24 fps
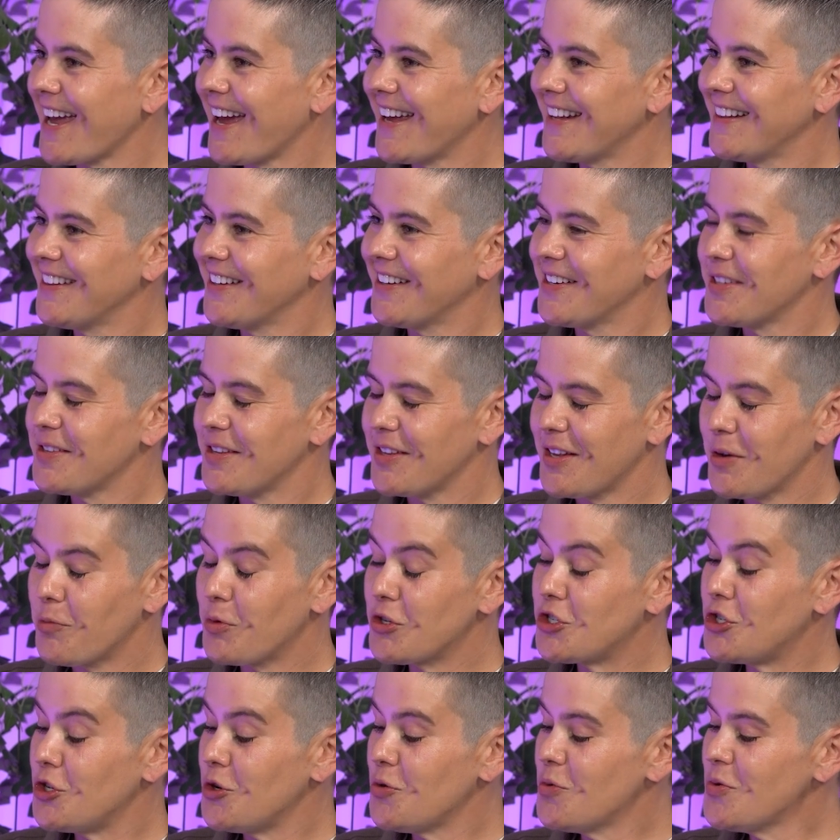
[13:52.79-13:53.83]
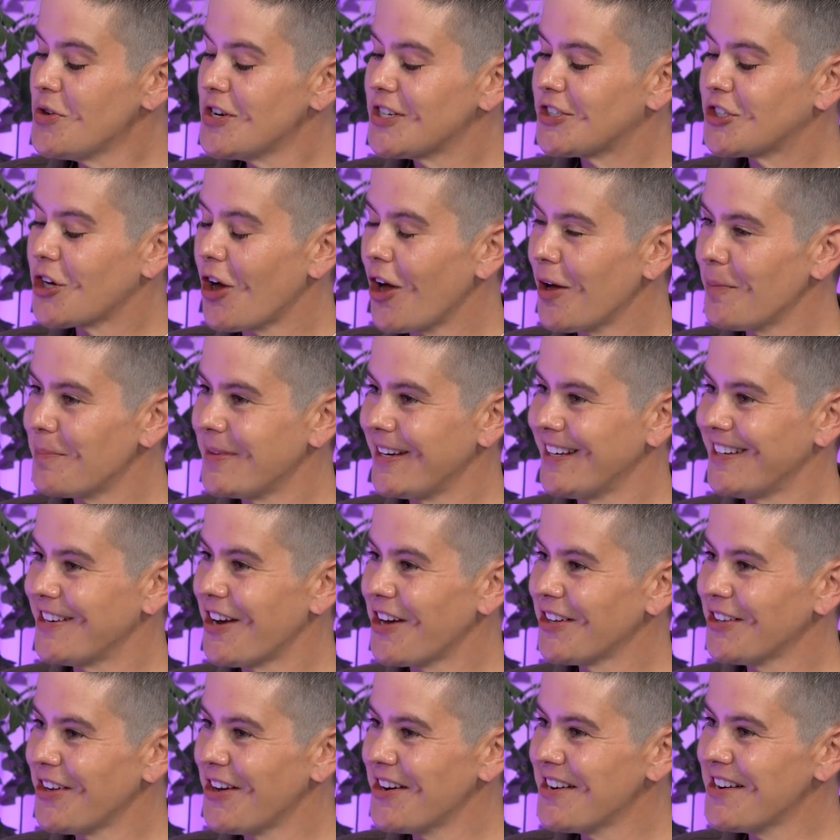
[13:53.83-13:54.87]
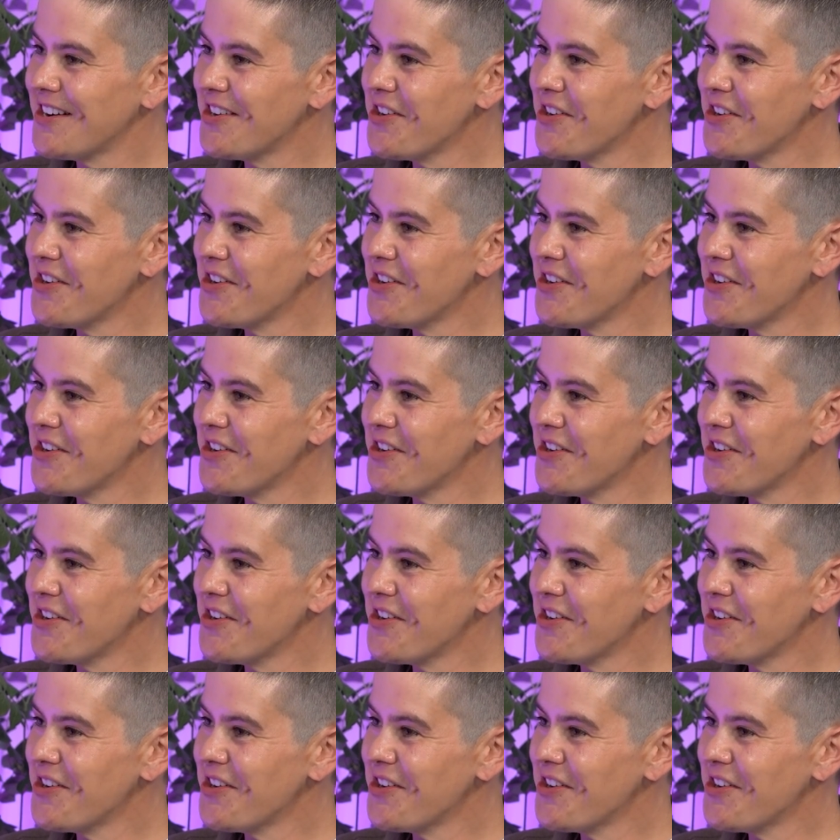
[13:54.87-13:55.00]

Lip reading: catalog, which you taught me not long